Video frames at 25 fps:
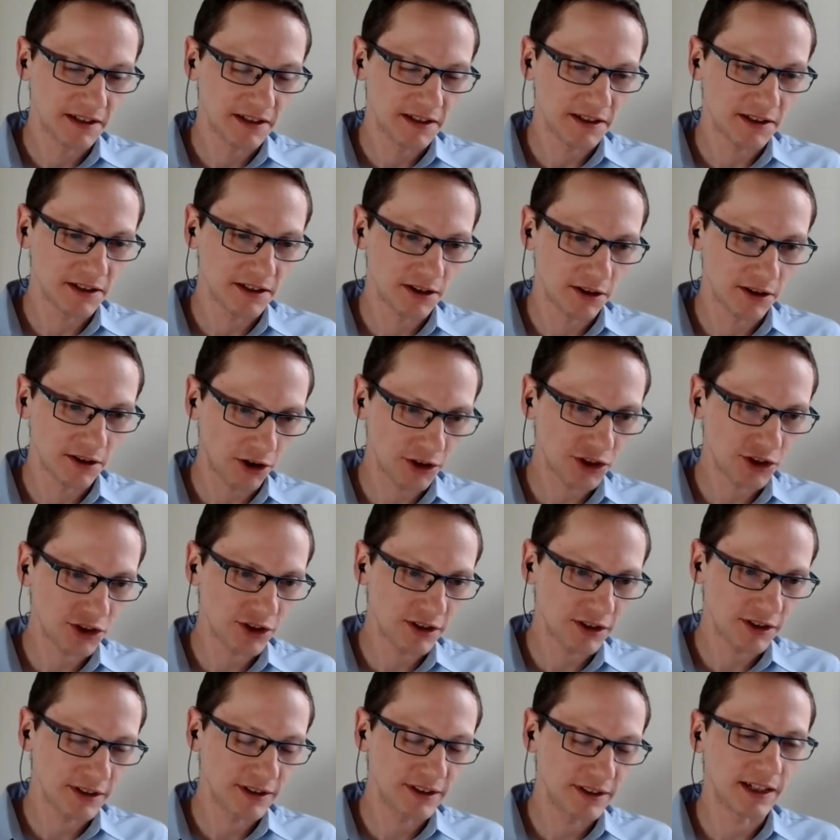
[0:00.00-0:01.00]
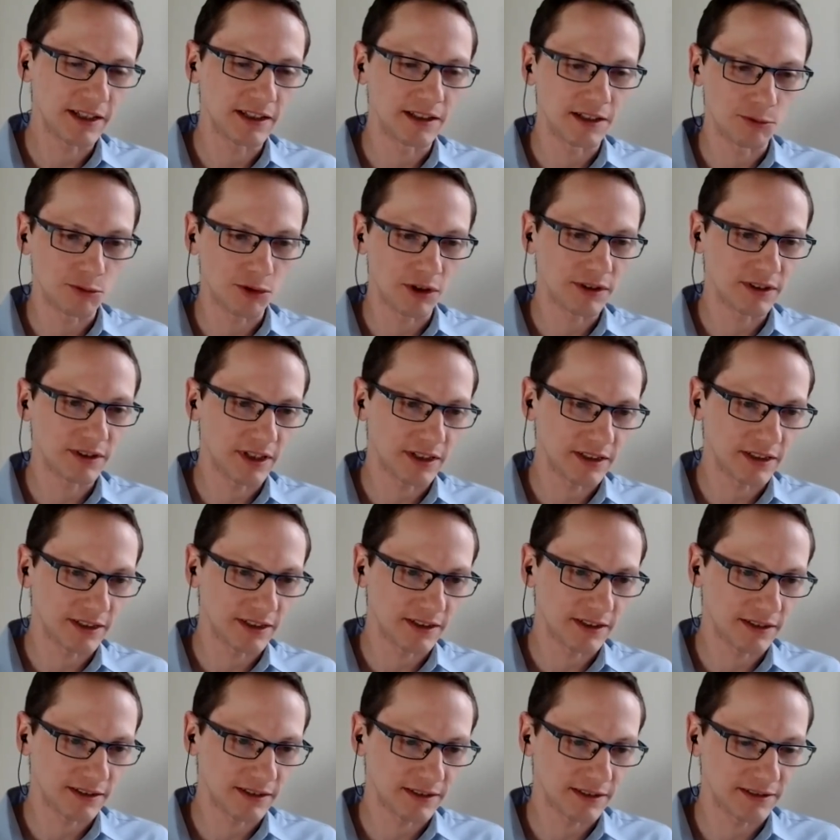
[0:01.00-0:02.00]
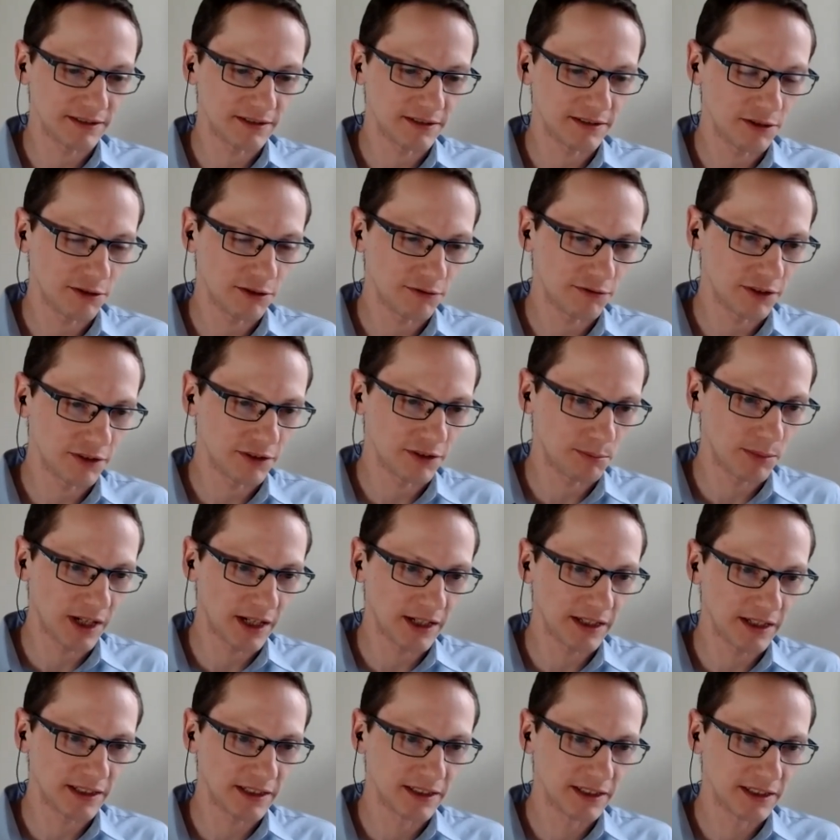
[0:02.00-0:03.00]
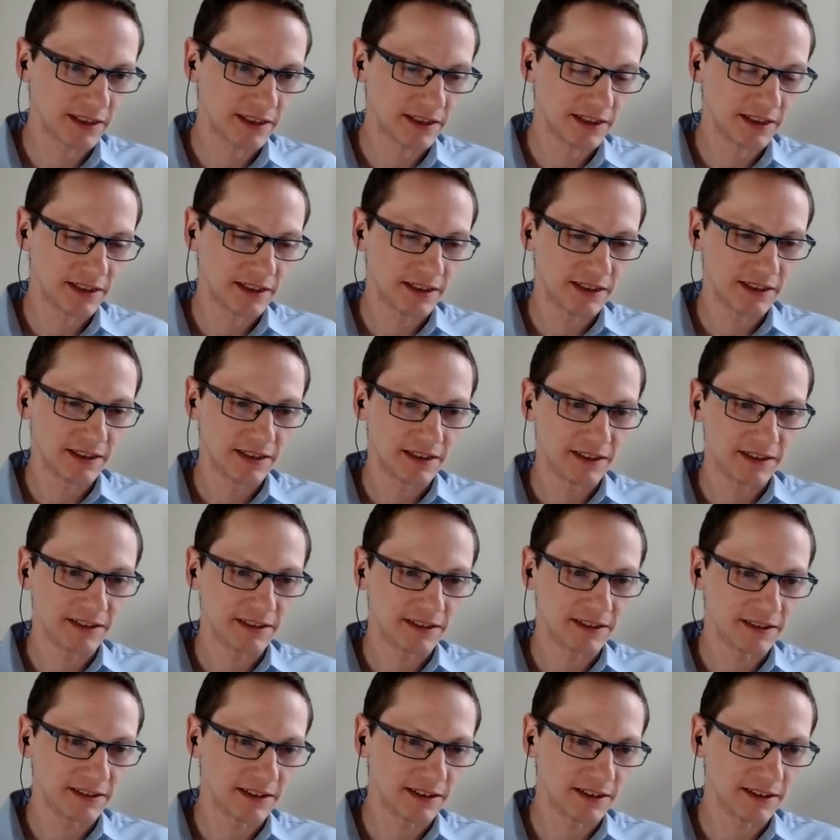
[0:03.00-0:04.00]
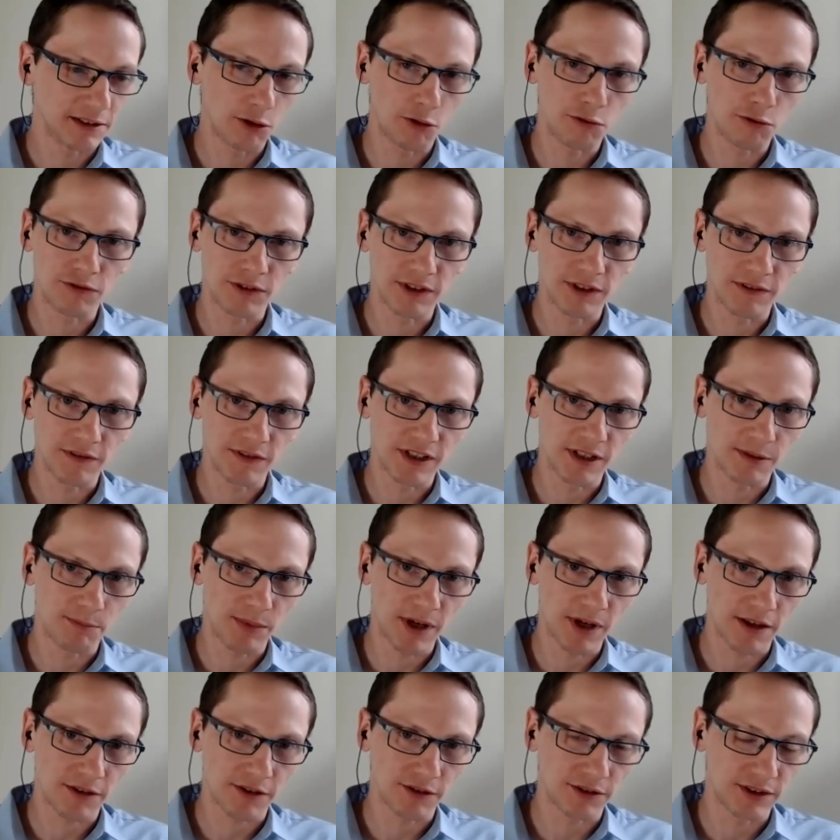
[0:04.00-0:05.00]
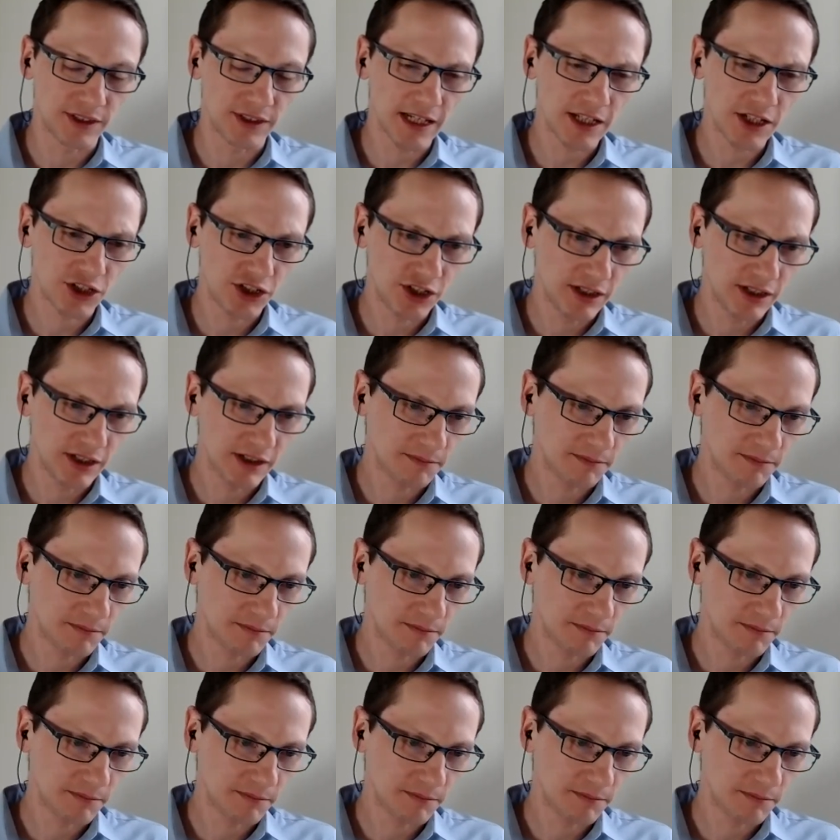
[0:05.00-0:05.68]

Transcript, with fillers: is larger than the one that is offered by the low frequency path on the SG.